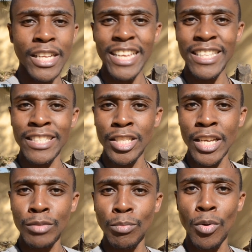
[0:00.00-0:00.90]
it's
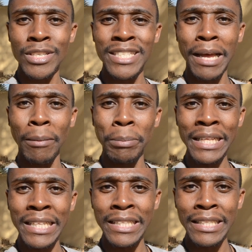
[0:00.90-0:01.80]
just more
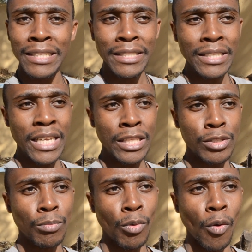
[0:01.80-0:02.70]
supple,
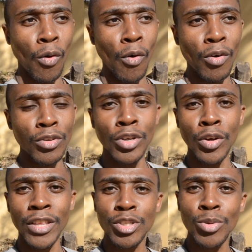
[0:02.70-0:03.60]
it's more,
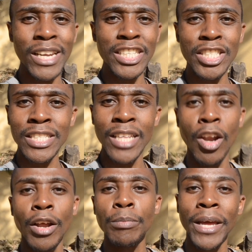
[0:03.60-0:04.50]
the soil is just a lot